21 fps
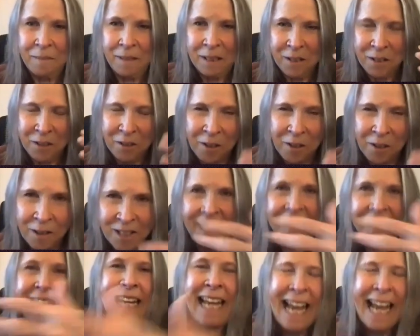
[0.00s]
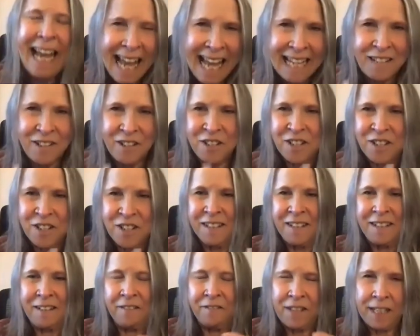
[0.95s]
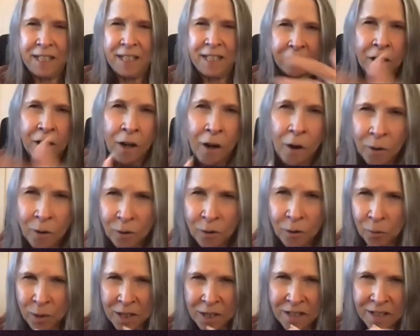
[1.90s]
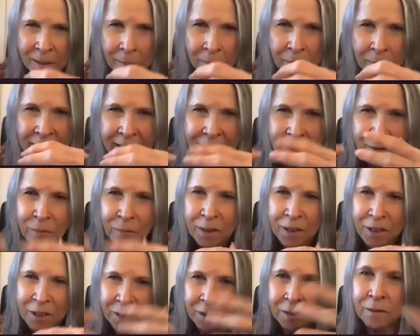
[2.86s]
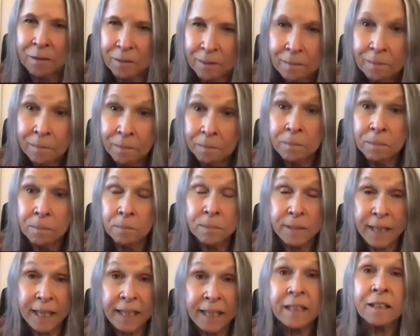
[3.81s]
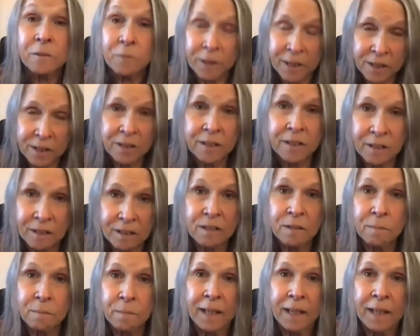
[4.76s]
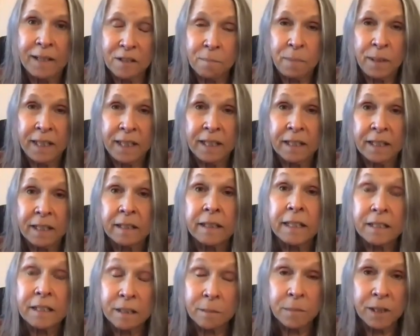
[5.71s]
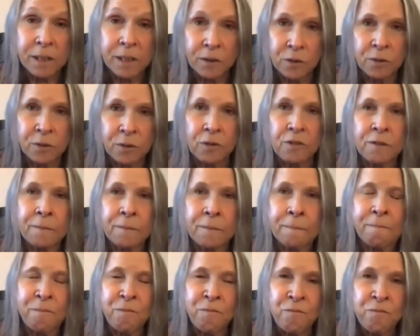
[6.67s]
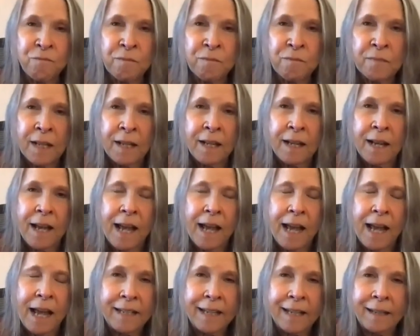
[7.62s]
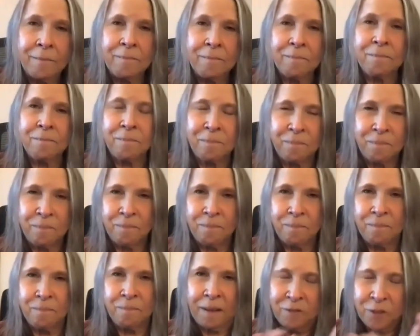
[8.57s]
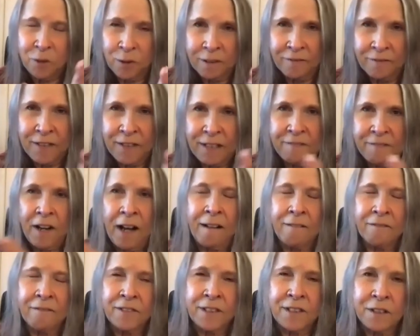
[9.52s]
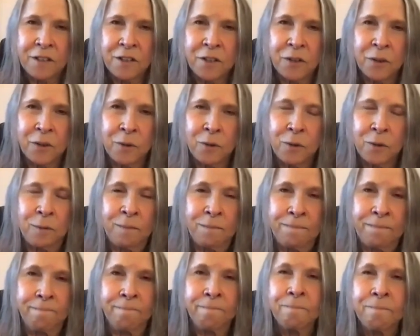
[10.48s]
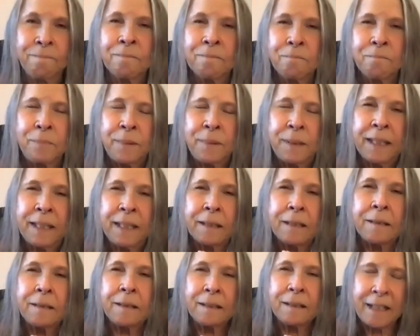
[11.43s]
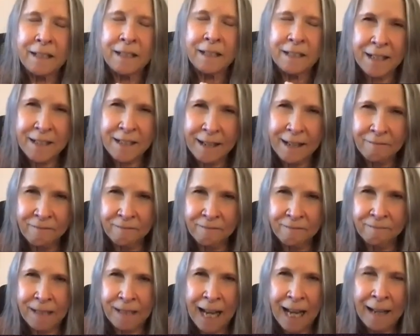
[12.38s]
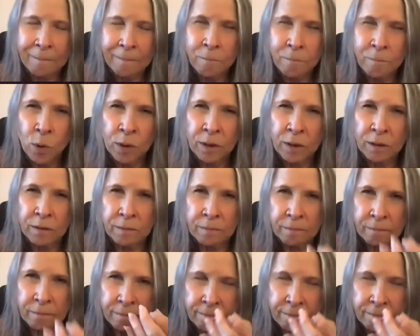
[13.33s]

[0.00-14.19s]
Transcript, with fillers: because you're always on the edge of the unknown with somebody when you're taking a risk and, and speaking an intimate truth. And then sort of evolved into being as, as I've gotten more